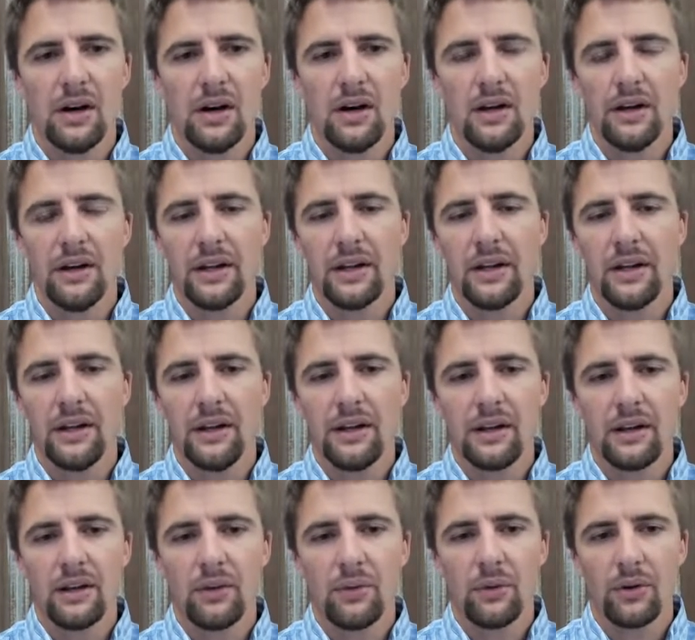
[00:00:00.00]
and
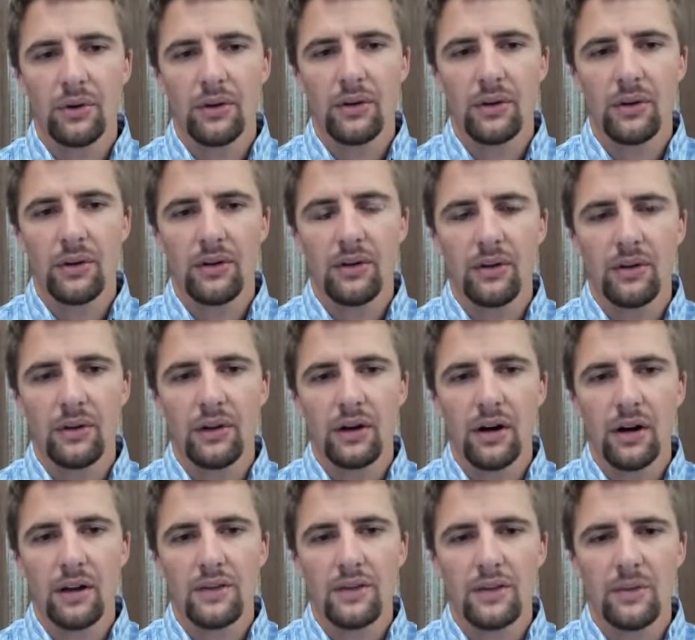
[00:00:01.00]
it can really
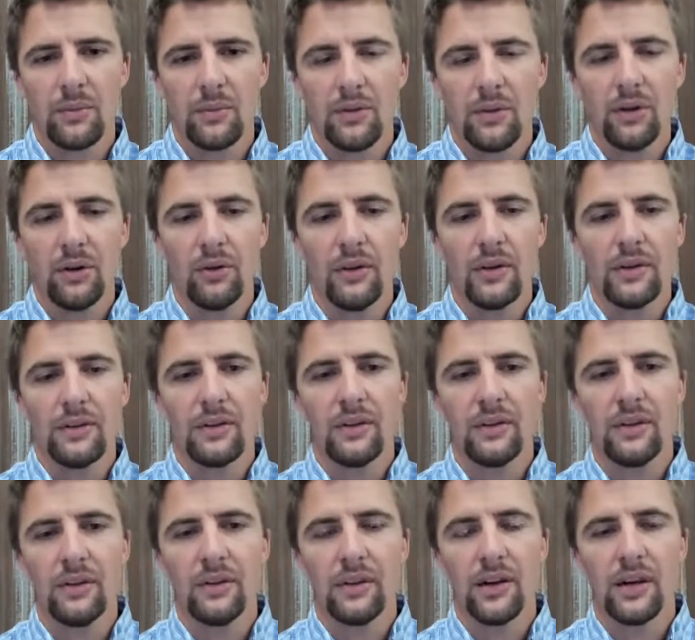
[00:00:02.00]
cause some illness in
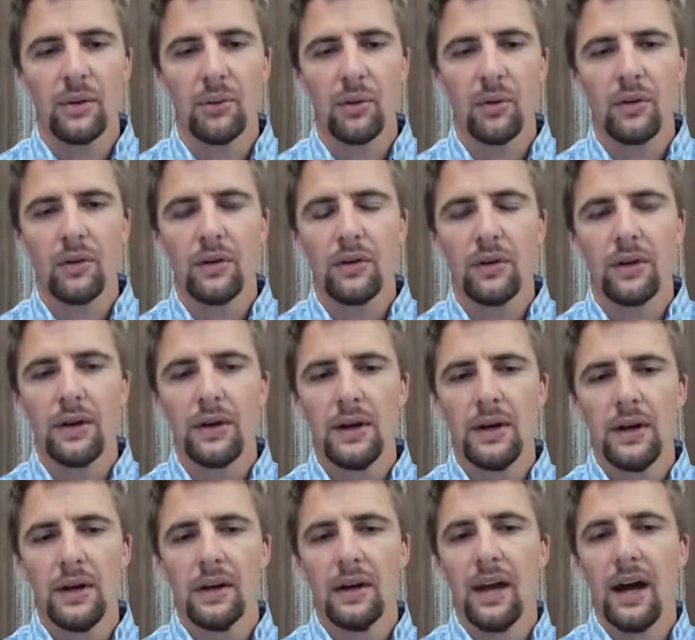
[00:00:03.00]
these animals.
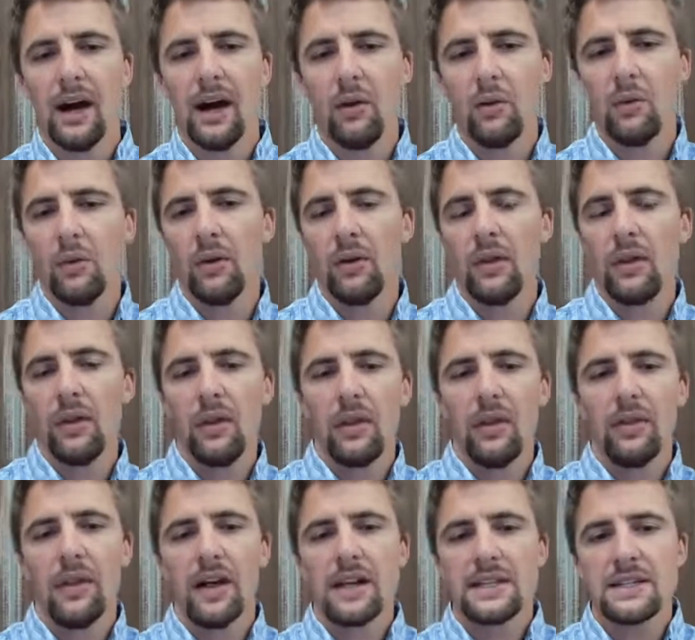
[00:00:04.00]
Now,
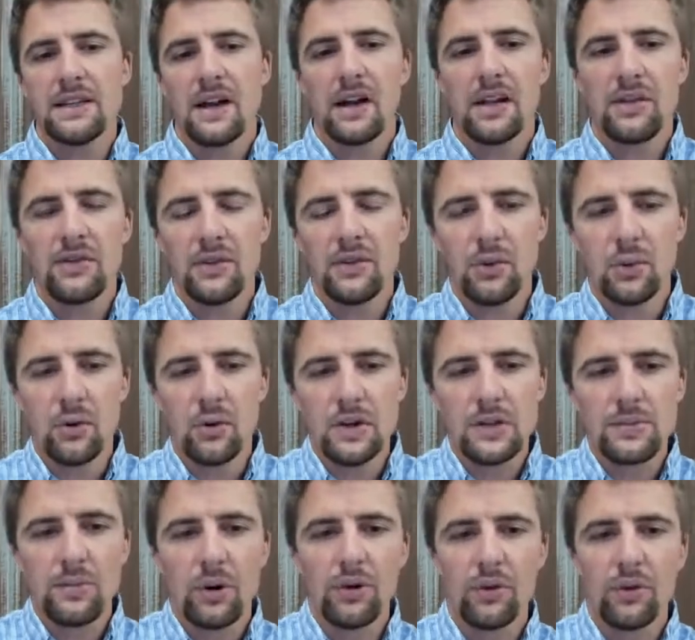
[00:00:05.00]
that's not even the
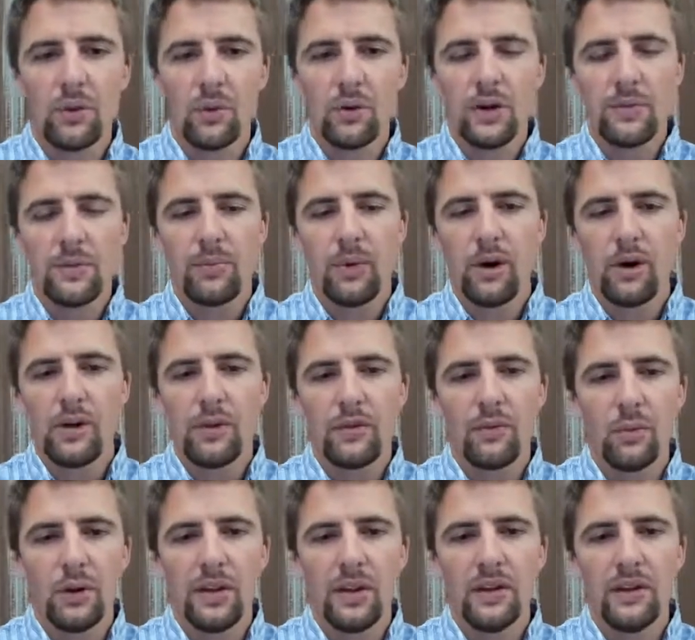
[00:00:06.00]
worst part. The worst part is
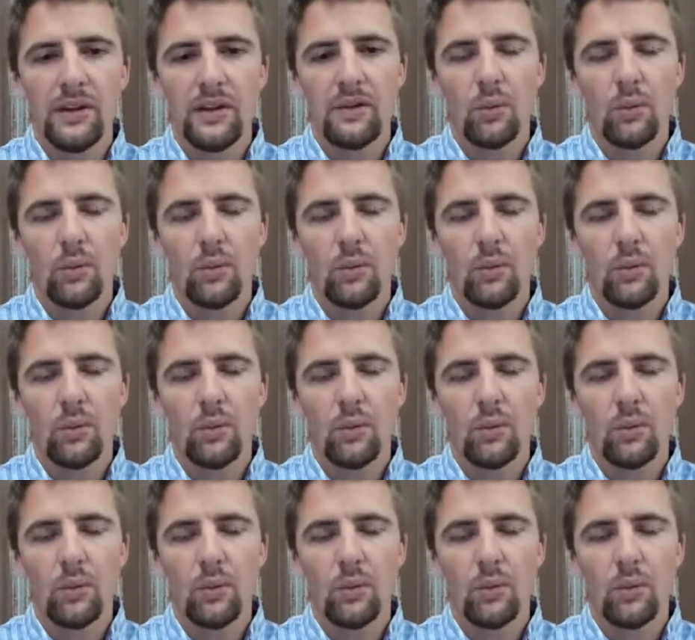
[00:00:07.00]
when these